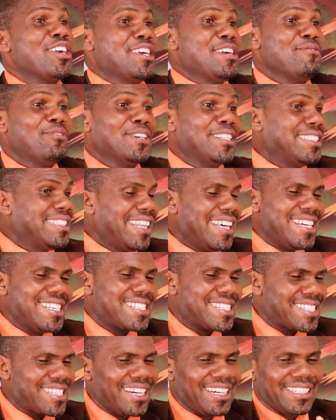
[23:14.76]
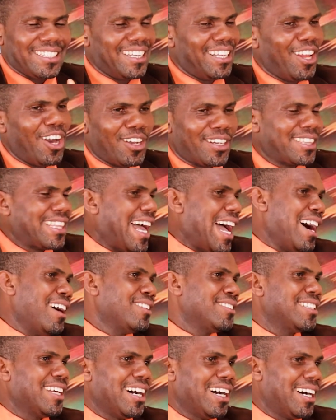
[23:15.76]
Even this
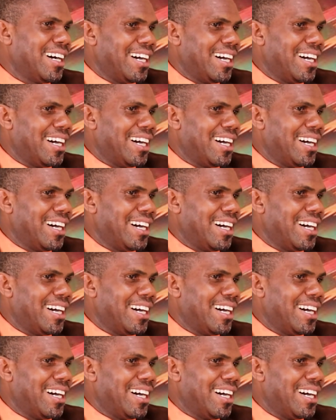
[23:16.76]
lockdown